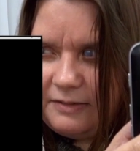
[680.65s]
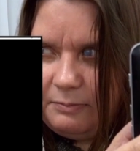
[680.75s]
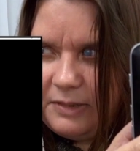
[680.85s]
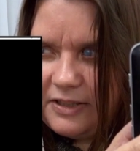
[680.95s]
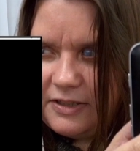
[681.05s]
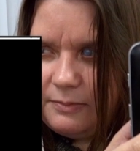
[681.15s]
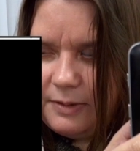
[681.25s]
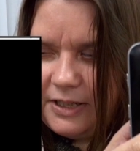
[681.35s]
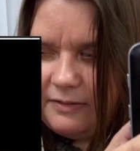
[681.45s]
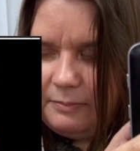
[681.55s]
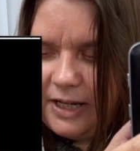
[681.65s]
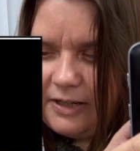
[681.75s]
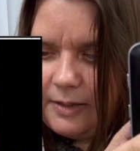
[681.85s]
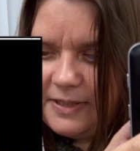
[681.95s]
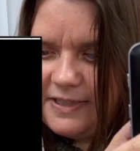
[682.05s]
because you want to back
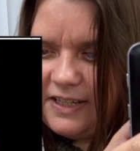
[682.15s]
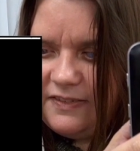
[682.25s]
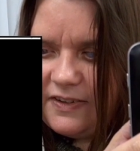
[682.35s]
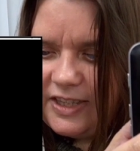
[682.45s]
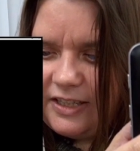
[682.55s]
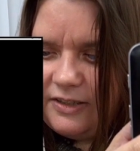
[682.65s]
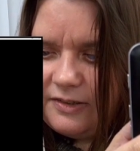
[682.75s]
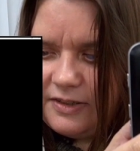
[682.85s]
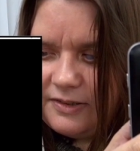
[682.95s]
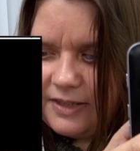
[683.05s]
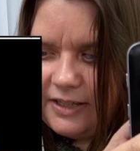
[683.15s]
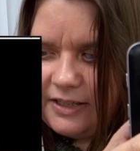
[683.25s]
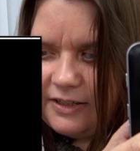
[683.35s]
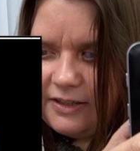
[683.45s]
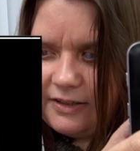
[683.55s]
up and save everything, you can do that here.